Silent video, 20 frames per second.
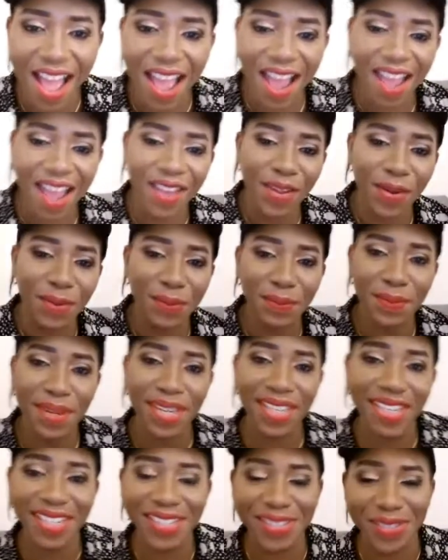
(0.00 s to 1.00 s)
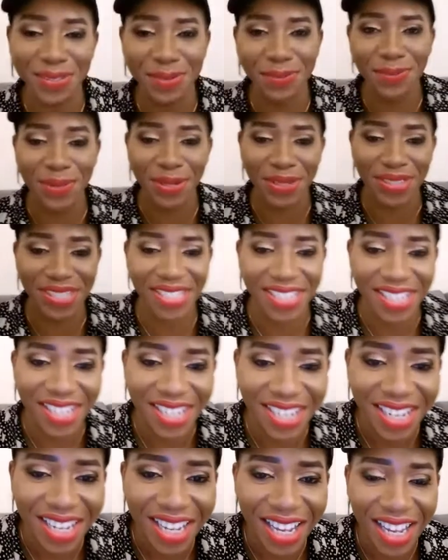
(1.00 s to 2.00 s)
You make it too much.
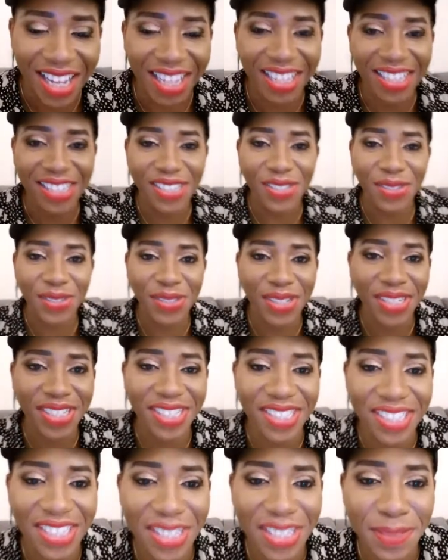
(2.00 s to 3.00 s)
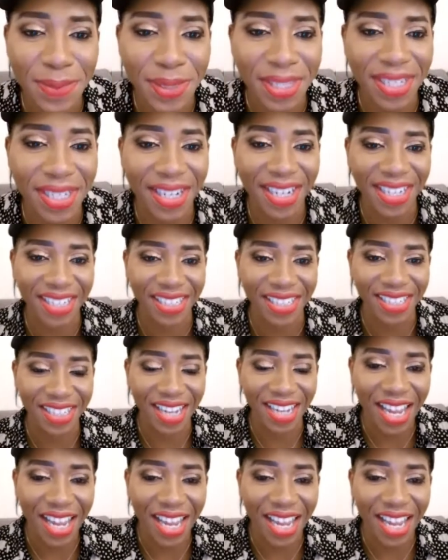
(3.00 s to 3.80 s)
At least you just be trying.